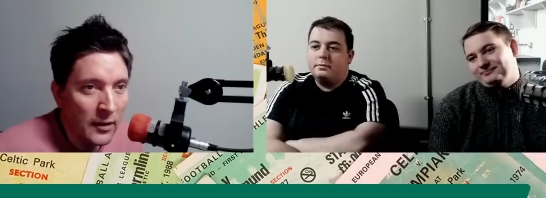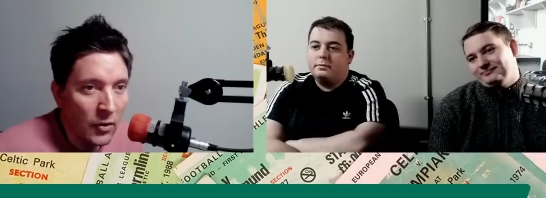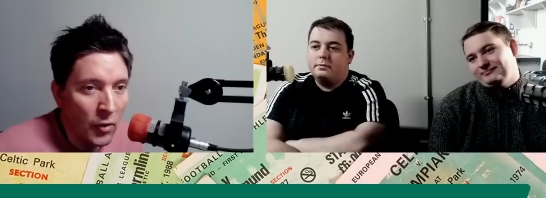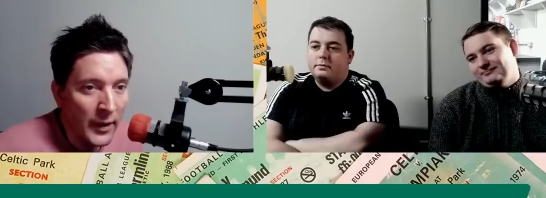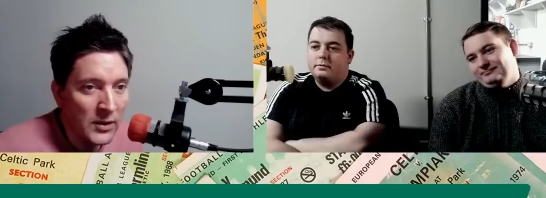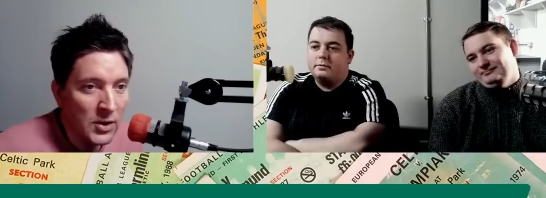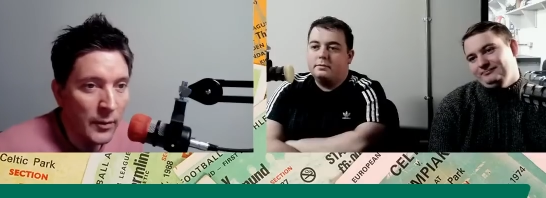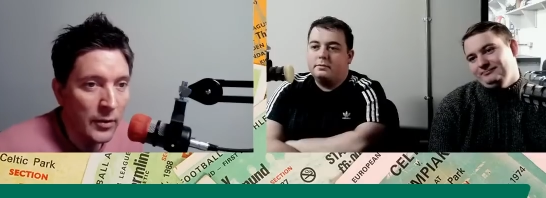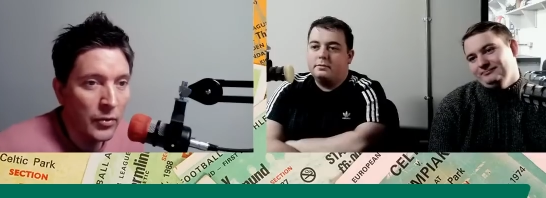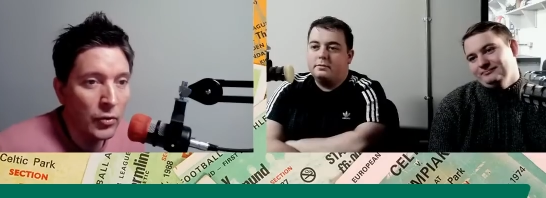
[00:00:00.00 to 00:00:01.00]
Speaker 1: of comments
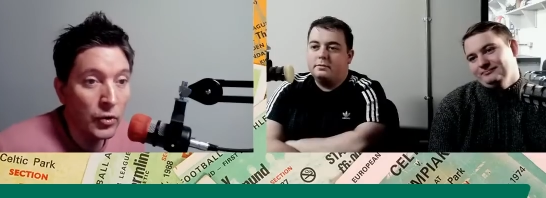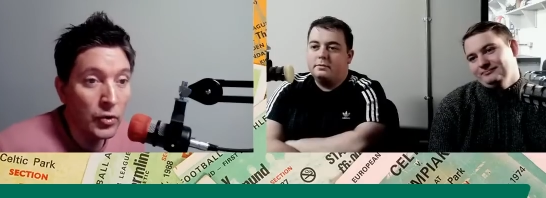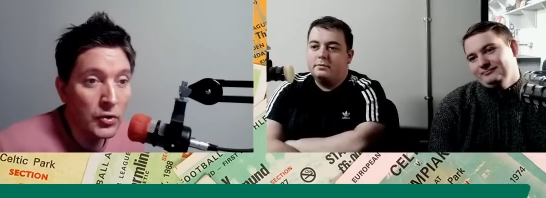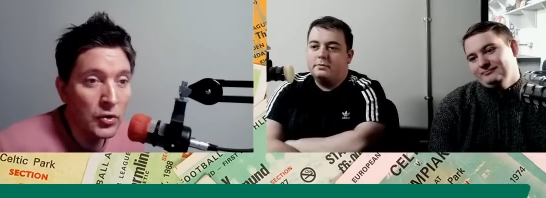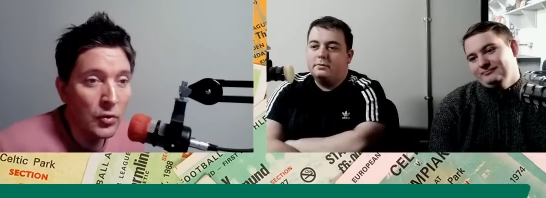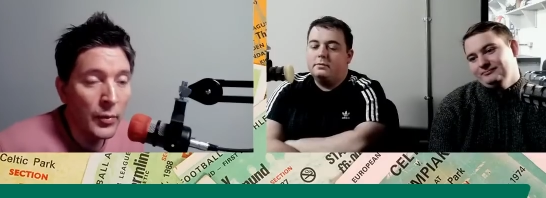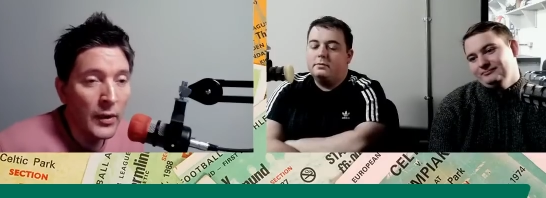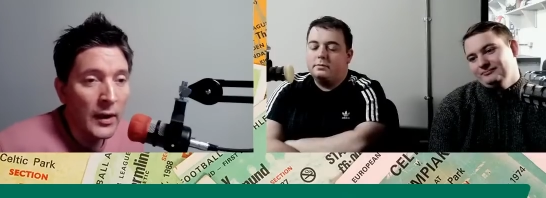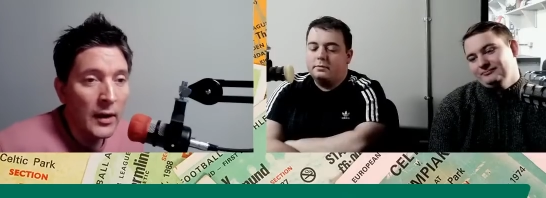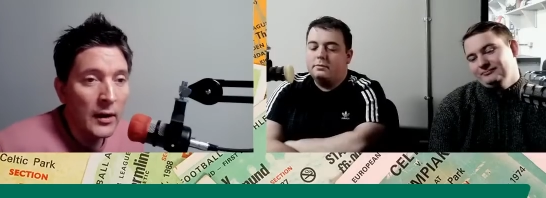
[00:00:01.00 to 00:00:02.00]
coming through on YouTube.
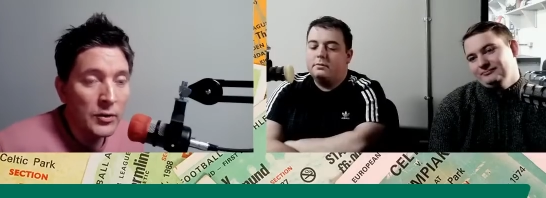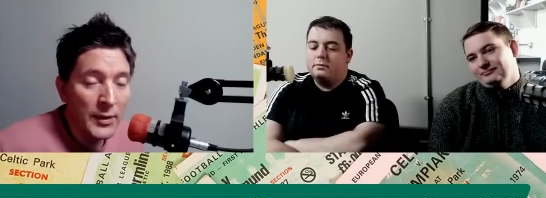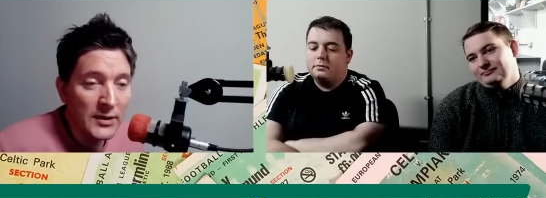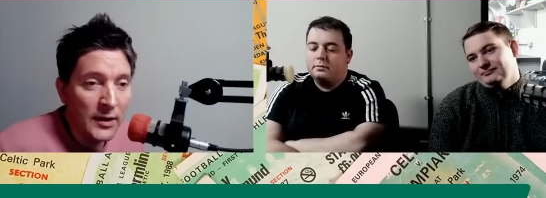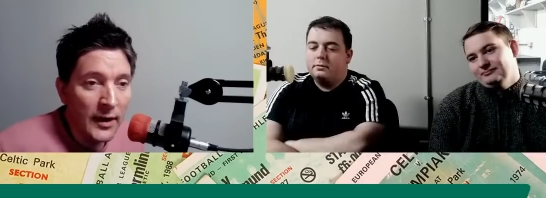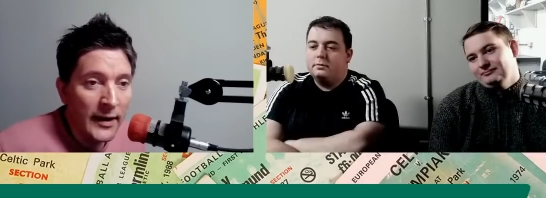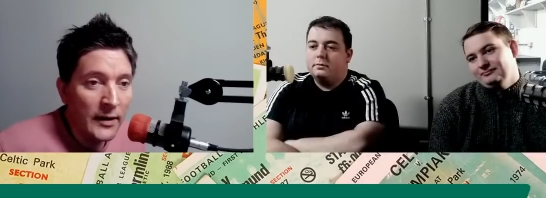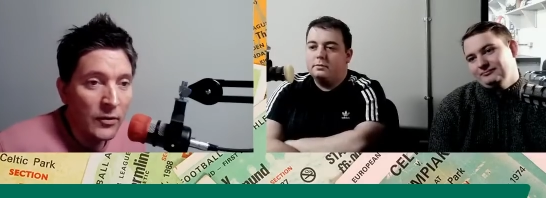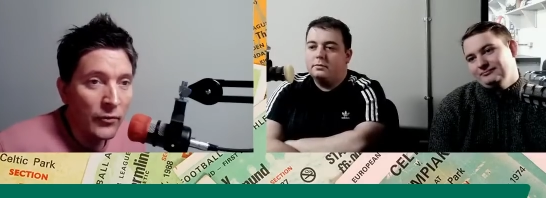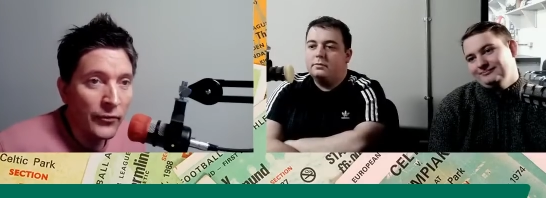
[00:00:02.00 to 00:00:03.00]
Twitter,
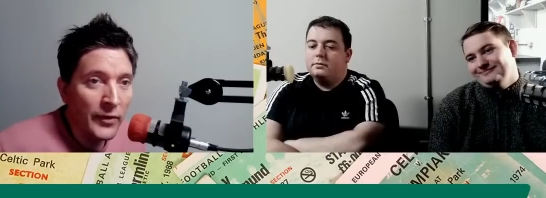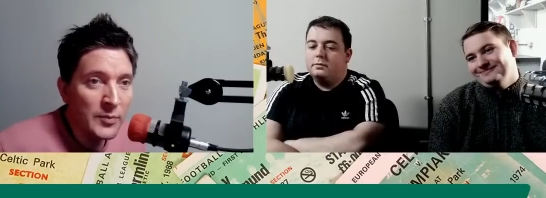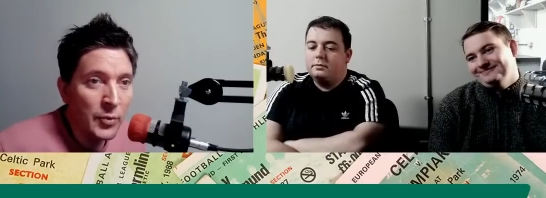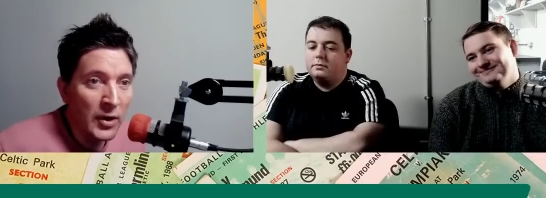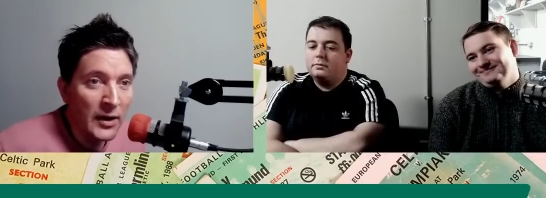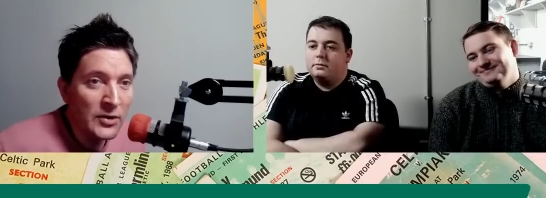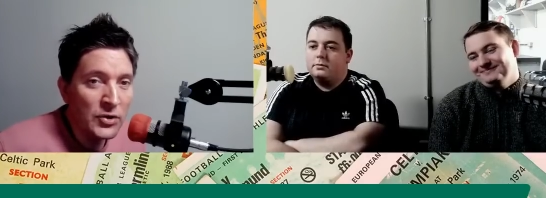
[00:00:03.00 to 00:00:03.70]
and on Facebook. And as you